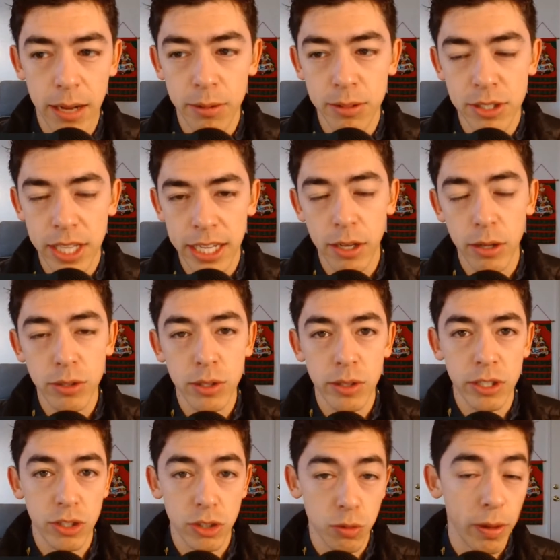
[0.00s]
I would say go to
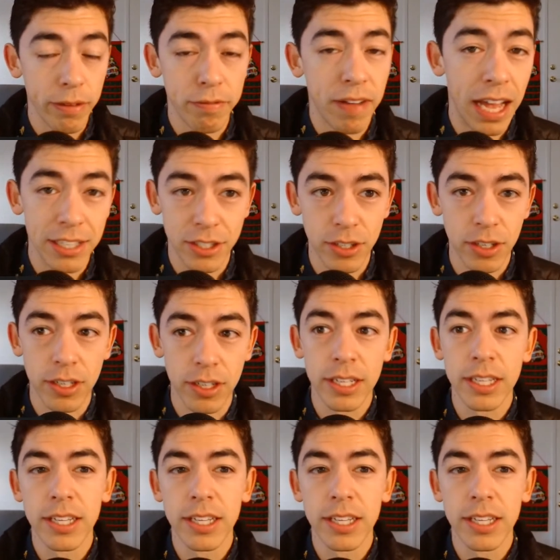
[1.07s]
let's just wait faster.